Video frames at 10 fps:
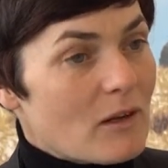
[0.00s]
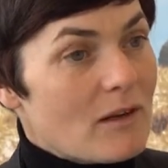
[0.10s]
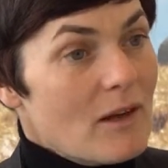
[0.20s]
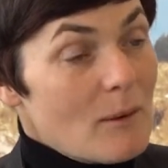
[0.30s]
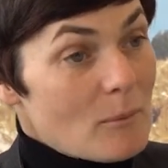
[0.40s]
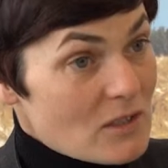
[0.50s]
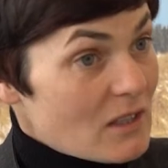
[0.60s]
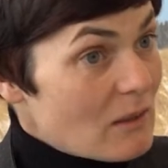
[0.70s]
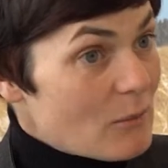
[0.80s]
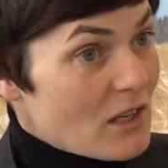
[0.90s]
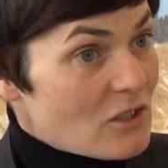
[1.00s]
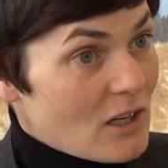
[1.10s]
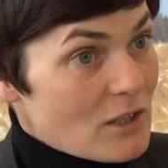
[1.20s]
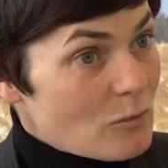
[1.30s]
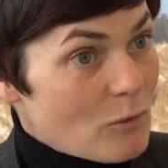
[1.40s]
And particularly with the
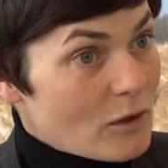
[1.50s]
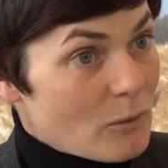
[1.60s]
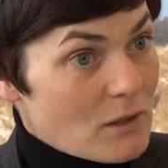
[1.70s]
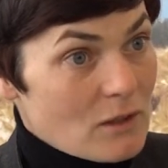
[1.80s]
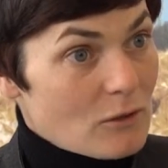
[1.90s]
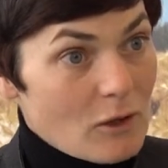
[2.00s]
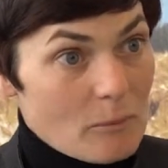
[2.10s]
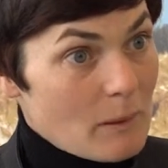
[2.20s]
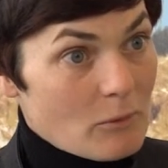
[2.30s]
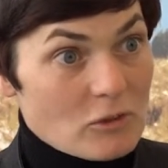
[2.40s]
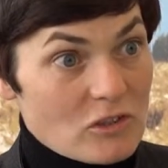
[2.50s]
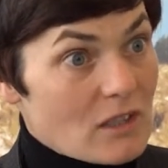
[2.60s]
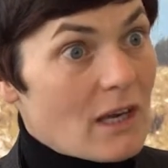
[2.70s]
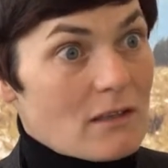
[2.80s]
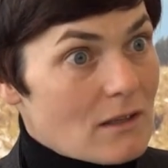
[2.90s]
education work that we do, young people
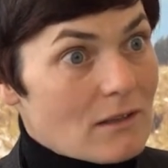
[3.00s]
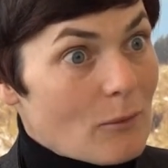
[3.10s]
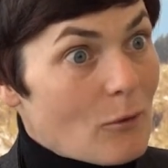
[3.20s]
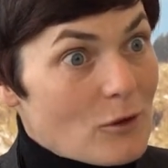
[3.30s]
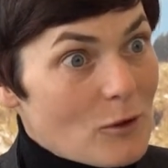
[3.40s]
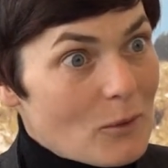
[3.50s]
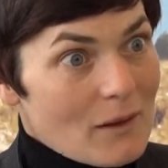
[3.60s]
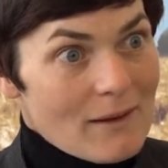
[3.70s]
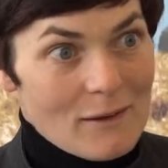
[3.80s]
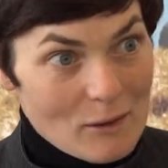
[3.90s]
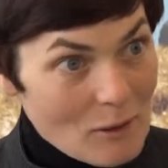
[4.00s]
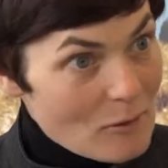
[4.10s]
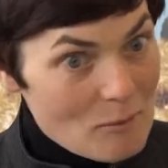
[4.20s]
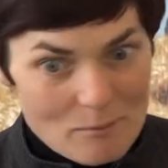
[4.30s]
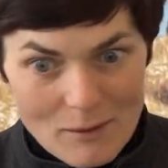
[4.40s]
just get it. They want to do,
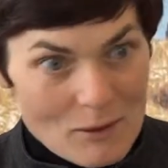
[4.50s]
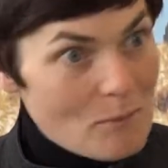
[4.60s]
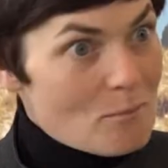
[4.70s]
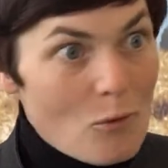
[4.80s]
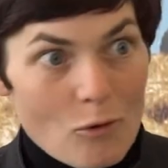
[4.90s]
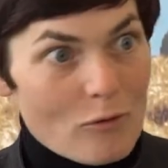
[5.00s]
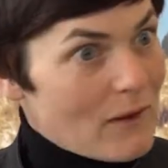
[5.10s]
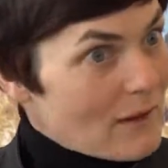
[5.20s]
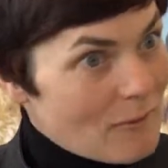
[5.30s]
the more of it,